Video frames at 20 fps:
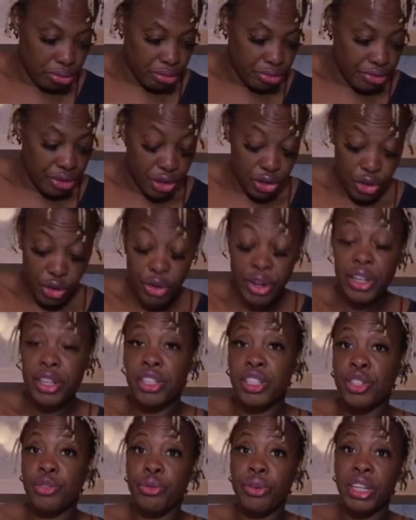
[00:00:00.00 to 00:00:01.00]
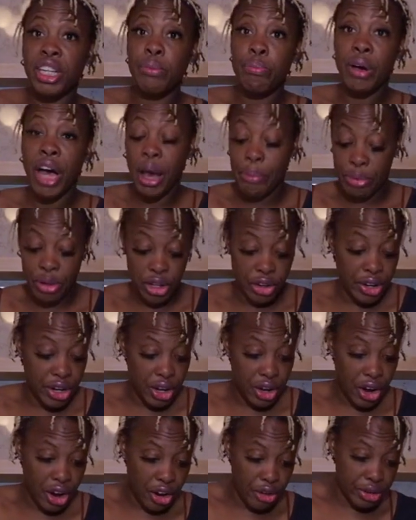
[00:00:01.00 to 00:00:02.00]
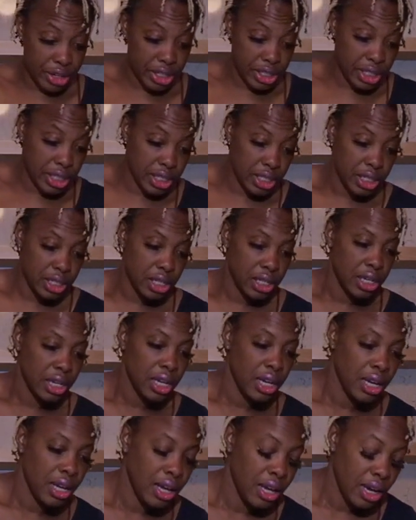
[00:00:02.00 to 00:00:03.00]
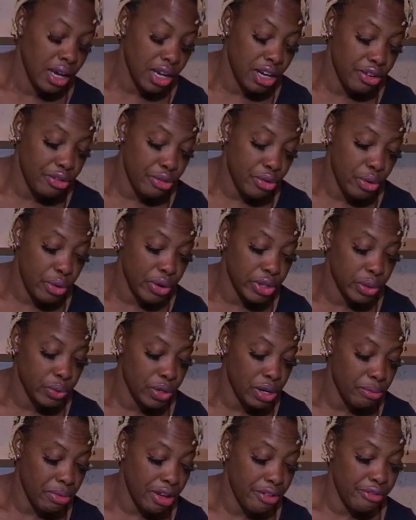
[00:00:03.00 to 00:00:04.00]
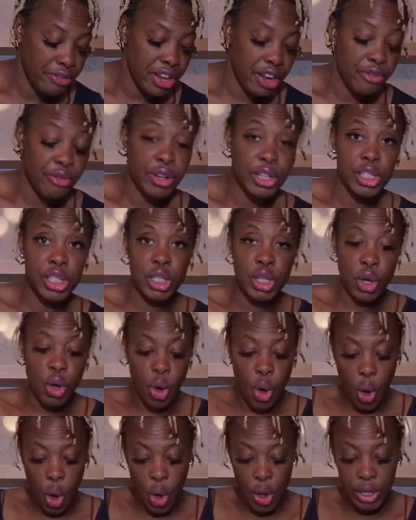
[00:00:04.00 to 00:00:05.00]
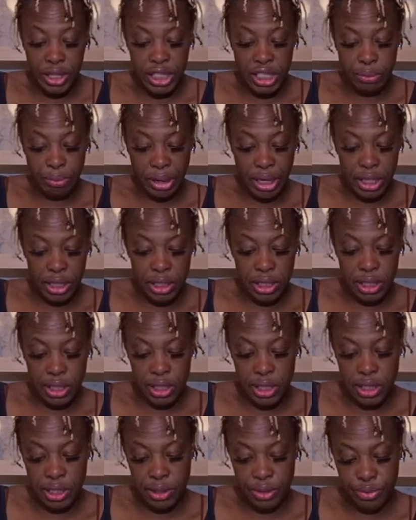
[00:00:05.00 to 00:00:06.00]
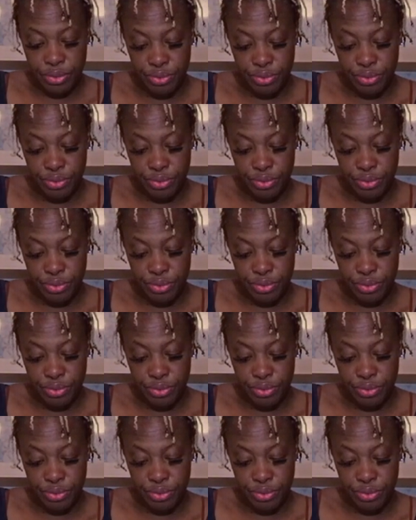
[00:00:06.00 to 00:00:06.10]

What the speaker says: Fenugreek is really popular in curries. And of course, one of my favorites, allspice